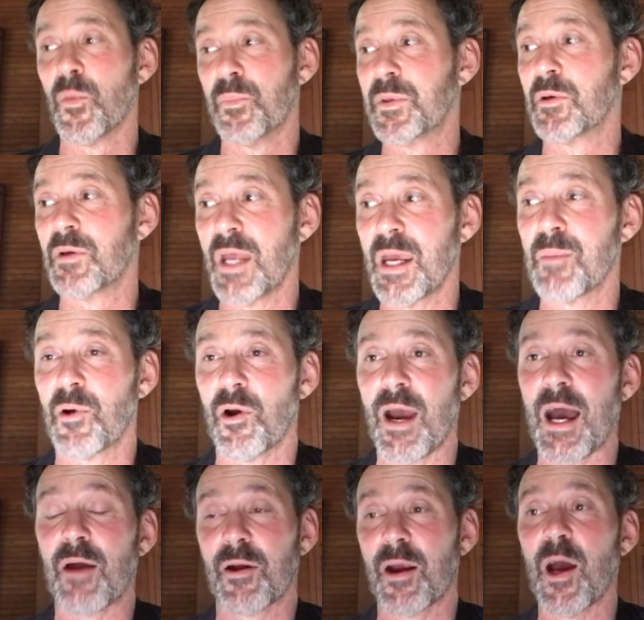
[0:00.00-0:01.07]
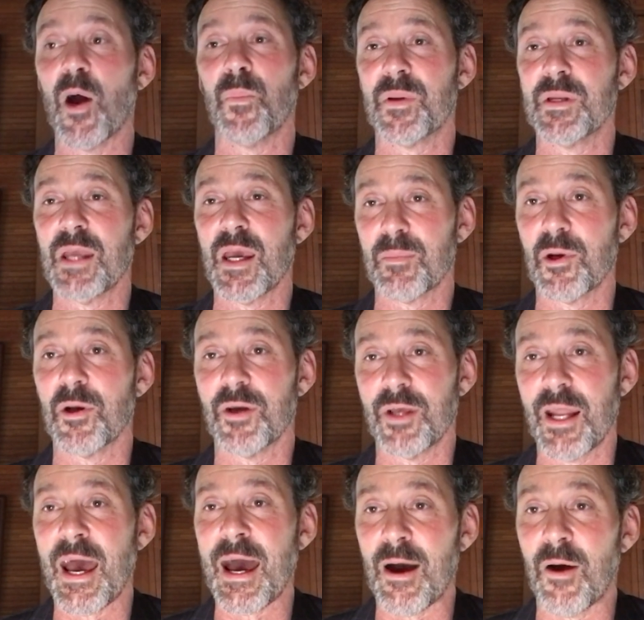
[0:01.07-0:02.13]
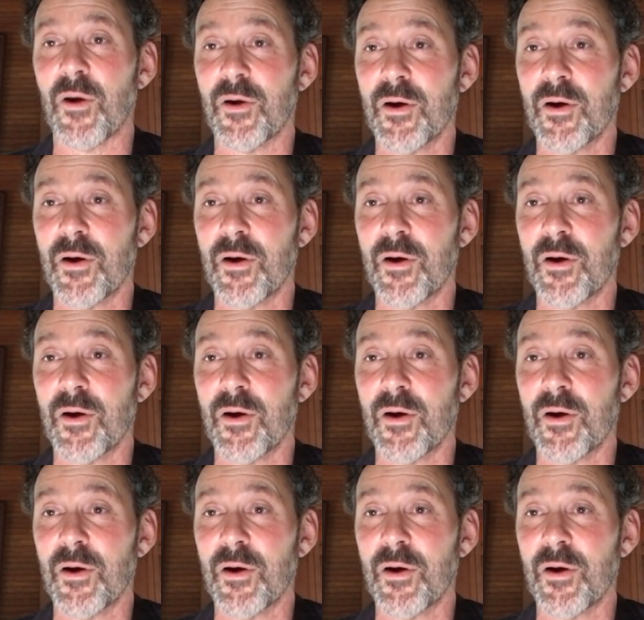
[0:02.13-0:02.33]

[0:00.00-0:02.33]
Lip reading: your neighbor out or help a neighborhood out,